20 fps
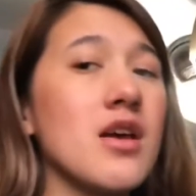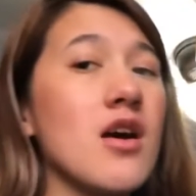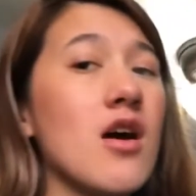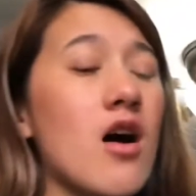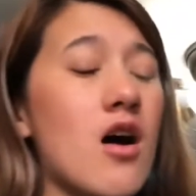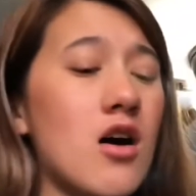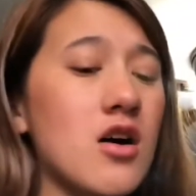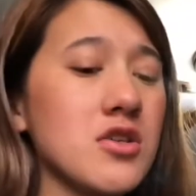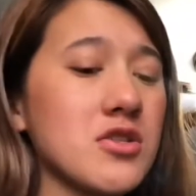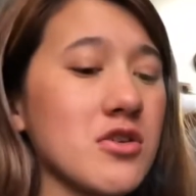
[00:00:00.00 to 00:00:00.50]

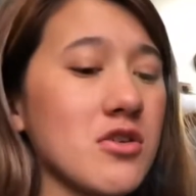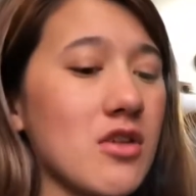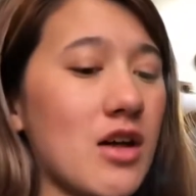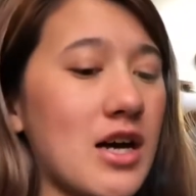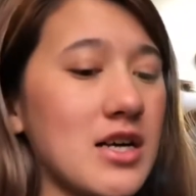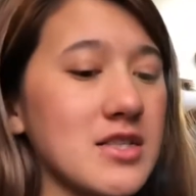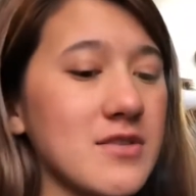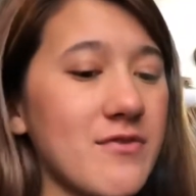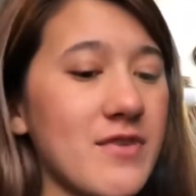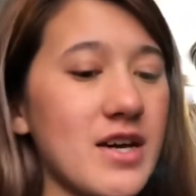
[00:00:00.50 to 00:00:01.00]
also
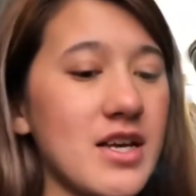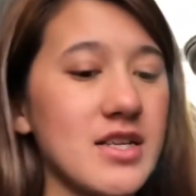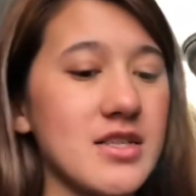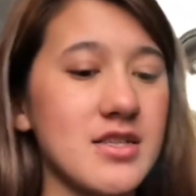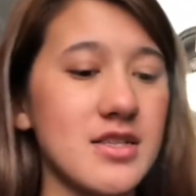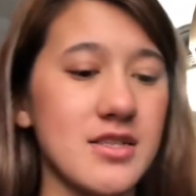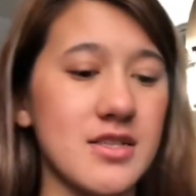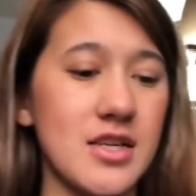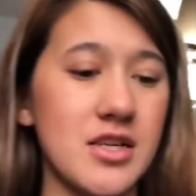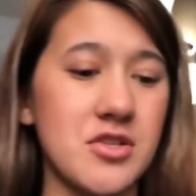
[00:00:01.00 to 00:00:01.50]
classified as the
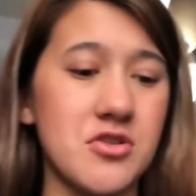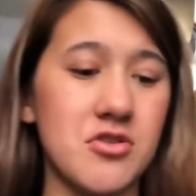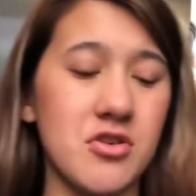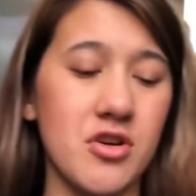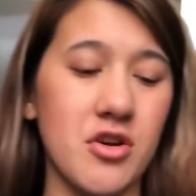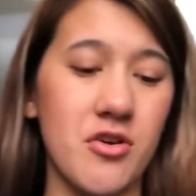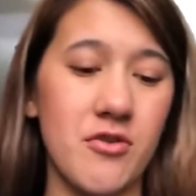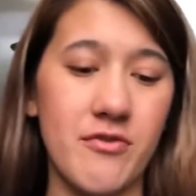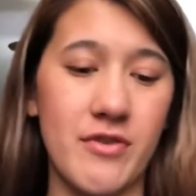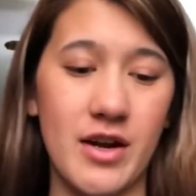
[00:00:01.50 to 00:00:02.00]

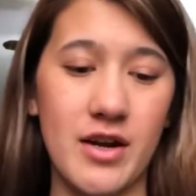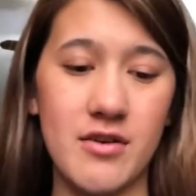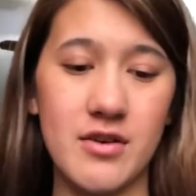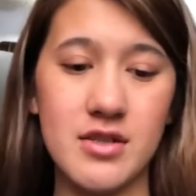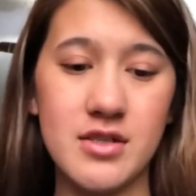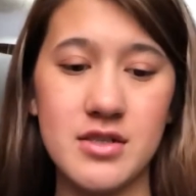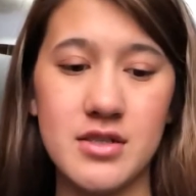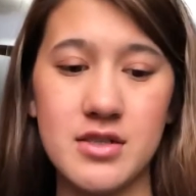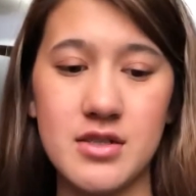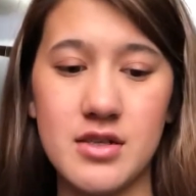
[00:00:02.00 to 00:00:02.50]

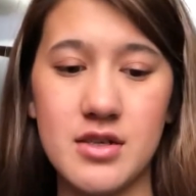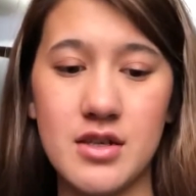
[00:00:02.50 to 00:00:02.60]
Cetraco-virus.